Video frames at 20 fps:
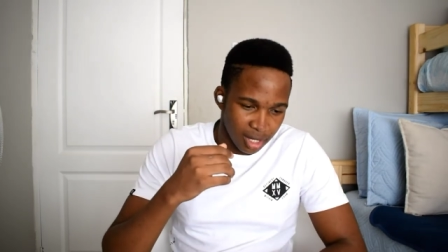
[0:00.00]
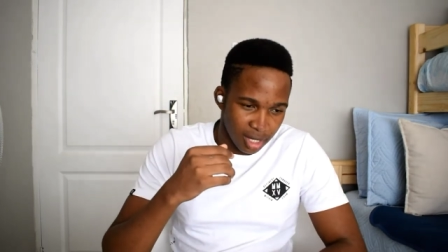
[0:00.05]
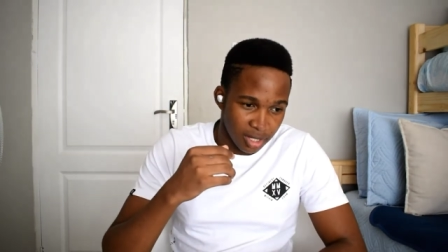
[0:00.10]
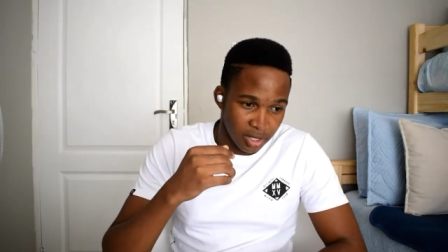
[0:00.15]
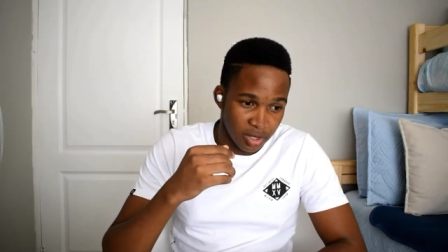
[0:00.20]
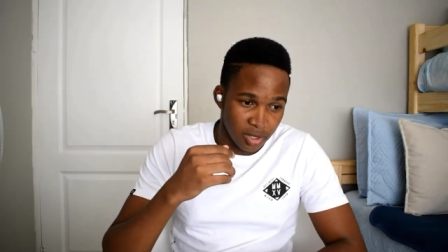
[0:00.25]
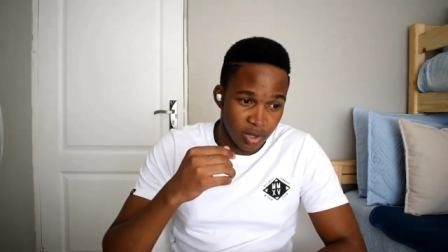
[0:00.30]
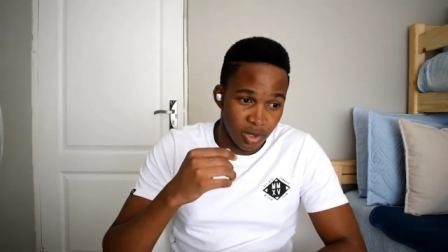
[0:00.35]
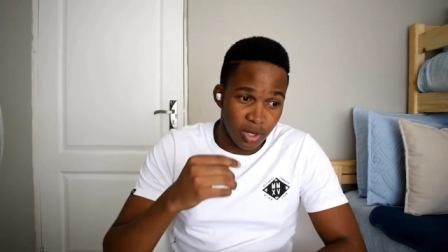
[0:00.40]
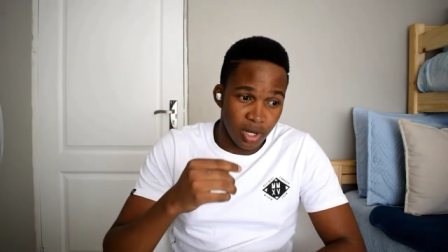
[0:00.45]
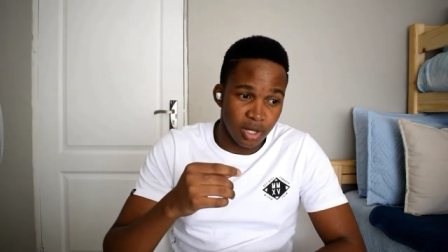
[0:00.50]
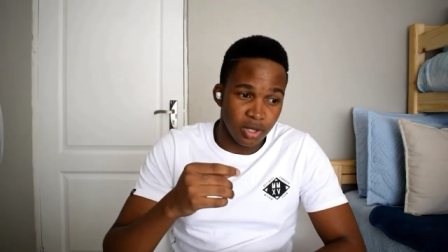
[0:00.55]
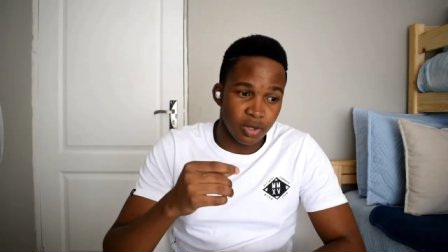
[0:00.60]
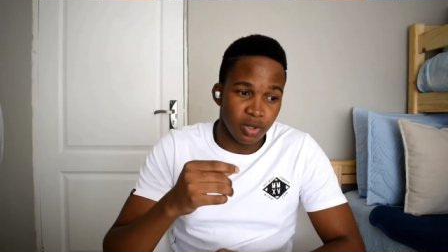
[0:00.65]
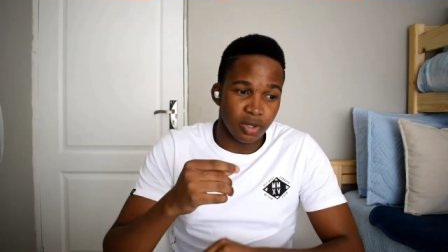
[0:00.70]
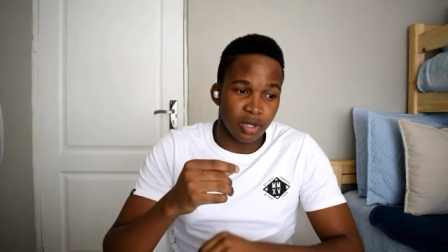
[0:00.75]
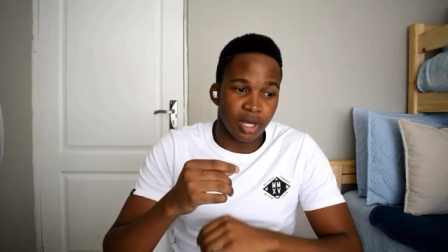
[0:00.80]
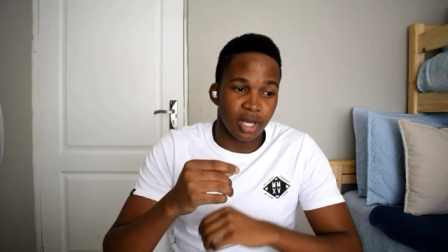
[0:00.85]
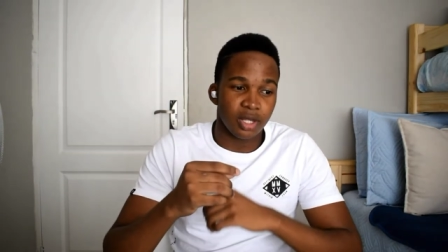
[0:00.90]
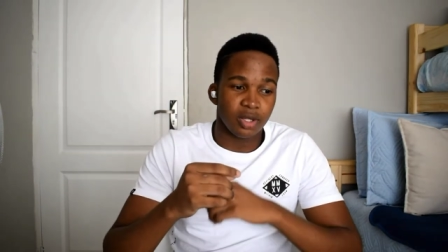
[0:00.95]
as soon as
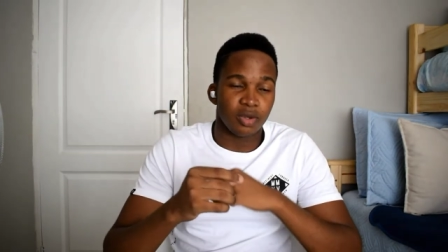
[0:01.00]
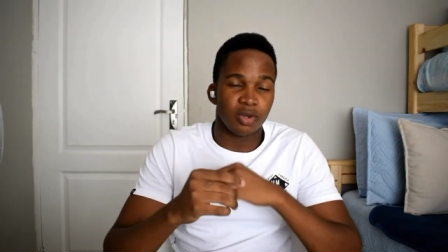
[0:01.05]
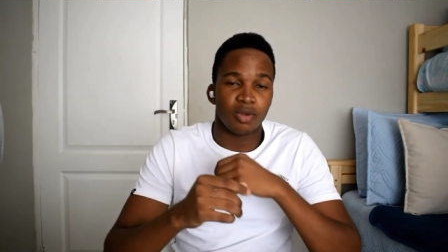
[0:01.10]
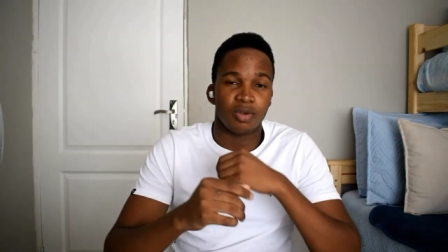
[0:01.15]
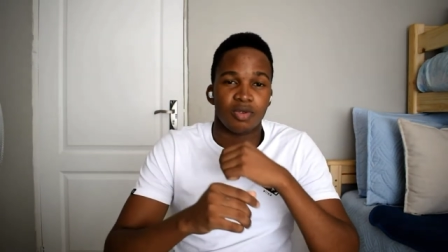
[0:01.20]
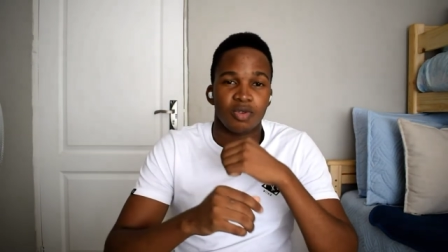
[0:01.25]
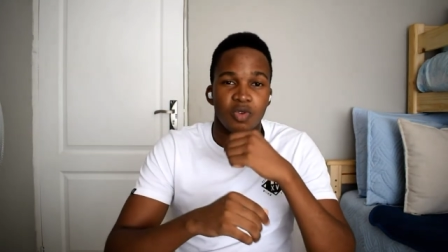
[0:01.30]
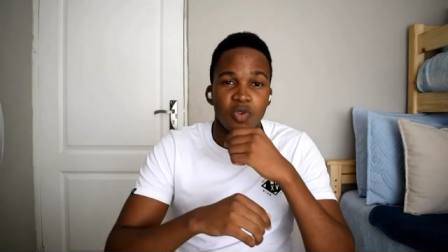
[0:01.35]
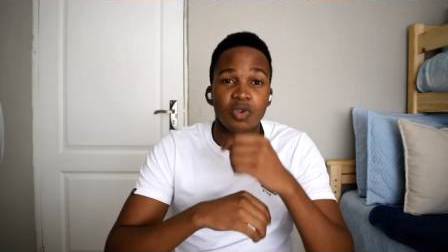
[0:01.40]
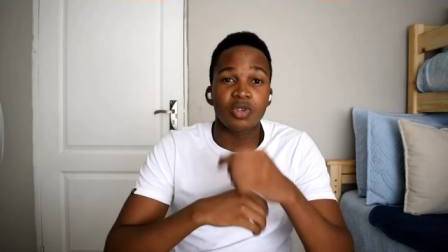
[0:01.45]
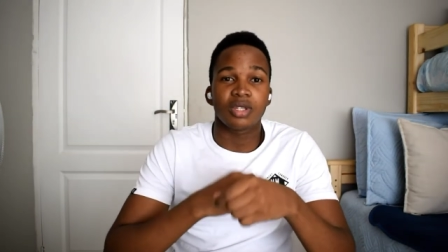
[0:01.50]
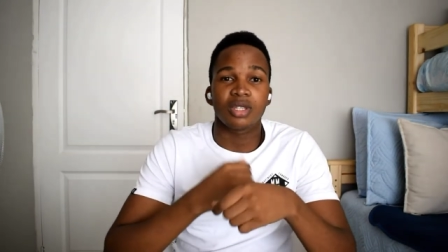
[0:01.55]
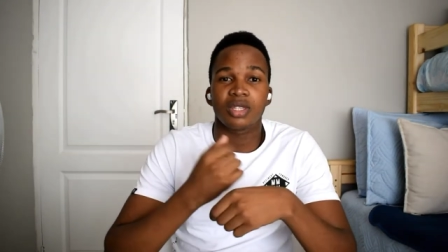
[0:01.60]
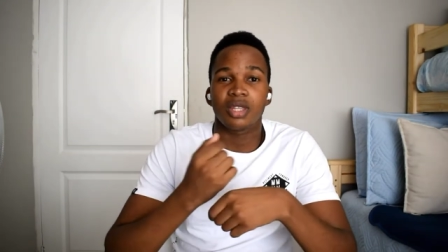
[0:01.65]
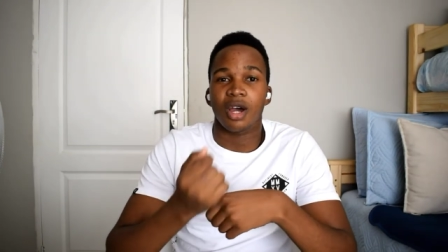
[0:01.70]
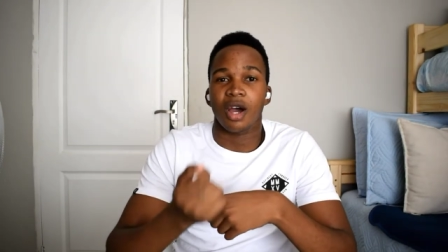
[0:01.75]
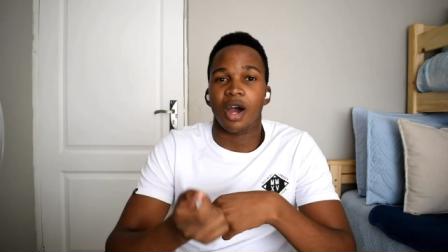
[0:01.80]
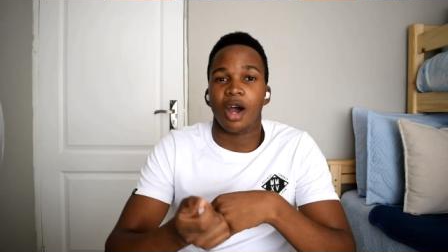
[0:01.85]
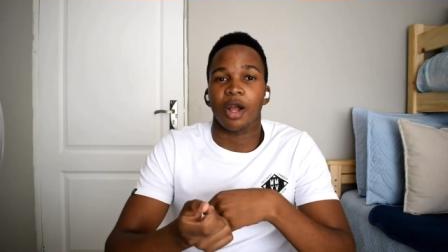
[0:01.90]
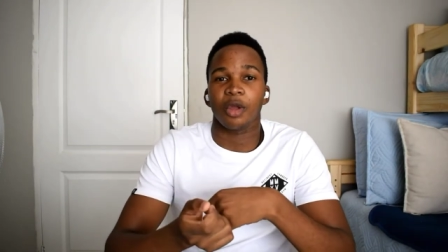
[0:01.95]
you get to using
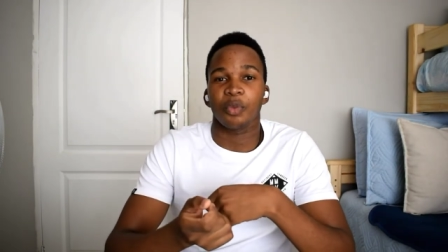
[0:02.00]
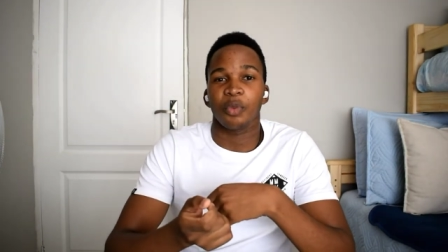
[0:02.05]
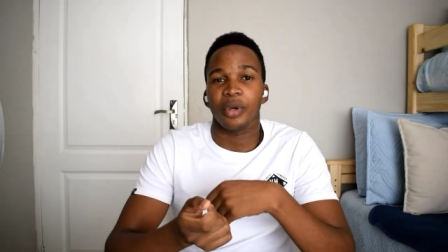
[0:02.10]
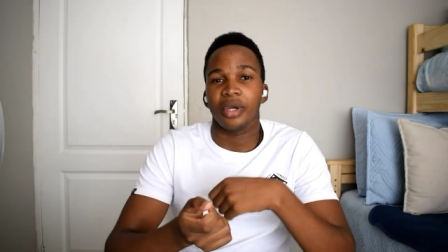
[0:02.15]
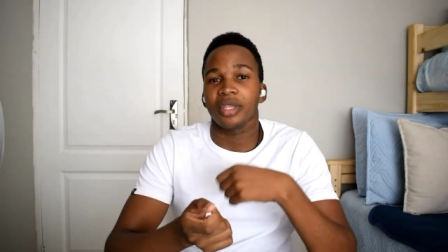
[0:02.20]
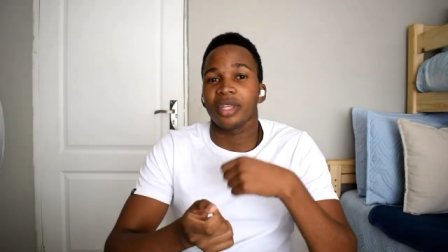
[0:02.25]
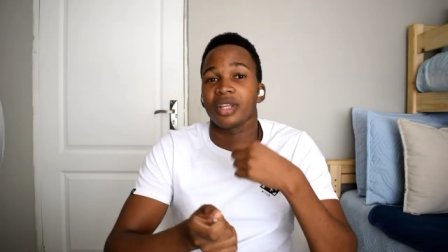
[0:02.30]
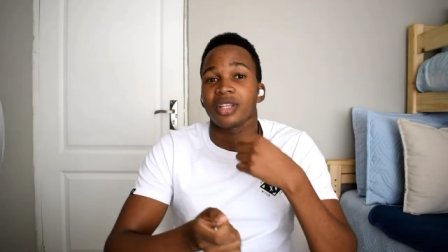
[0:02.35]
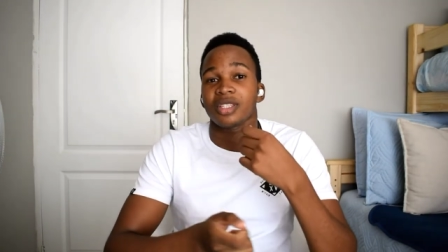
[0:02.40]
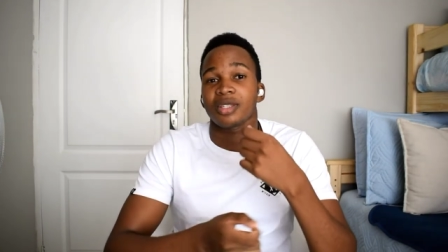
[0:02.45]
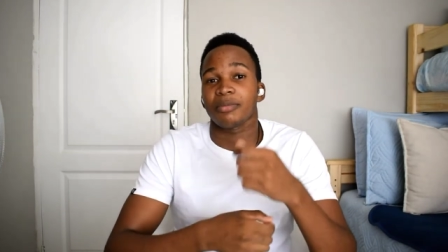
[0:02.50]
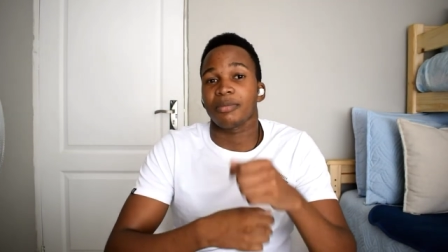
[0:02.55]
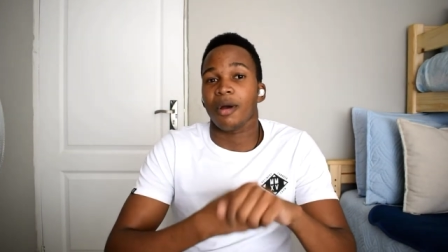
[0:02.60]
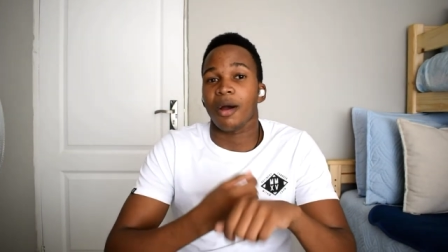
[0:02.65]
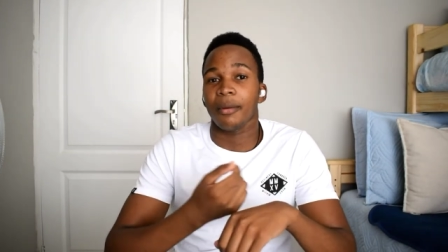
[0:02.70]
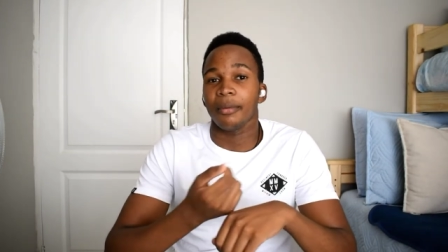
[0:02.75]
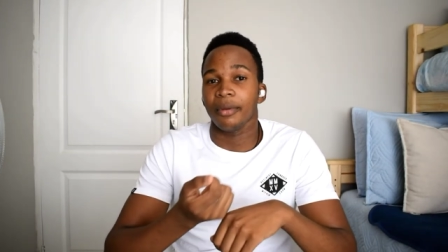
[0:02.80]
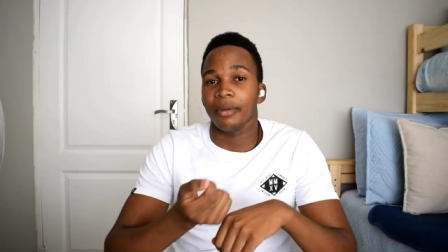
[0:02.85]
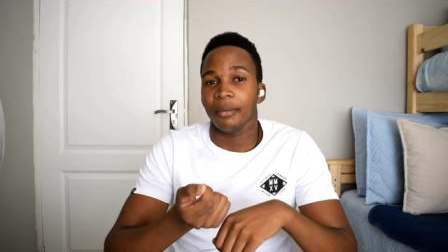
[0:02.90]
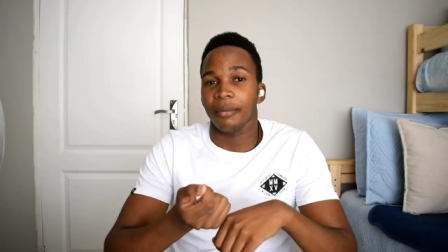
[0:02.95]
the hardware, then it's a
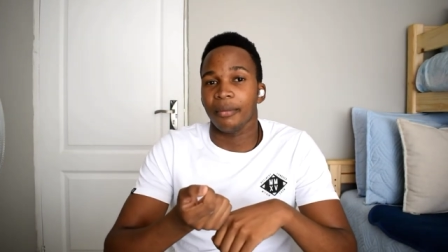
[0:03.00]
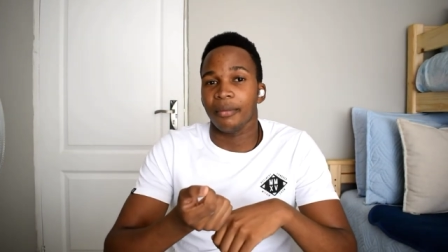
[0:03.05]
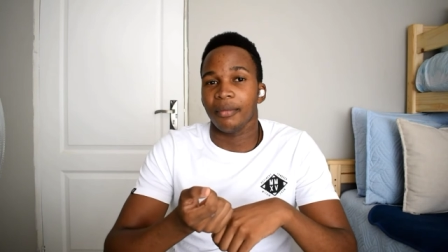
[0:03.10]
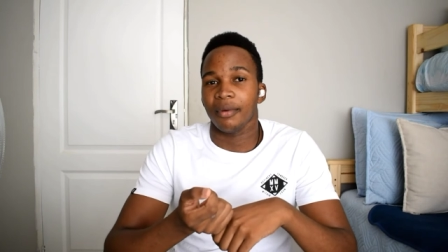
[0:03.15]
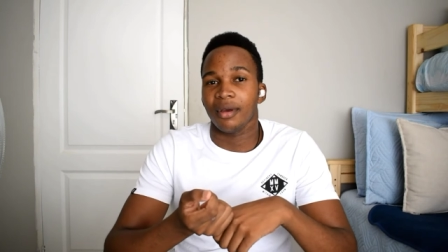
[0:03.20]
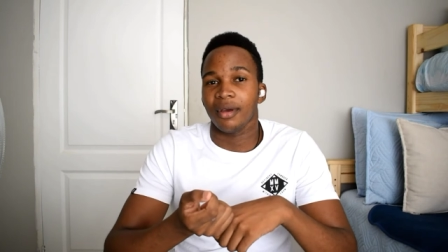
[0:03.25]
problem.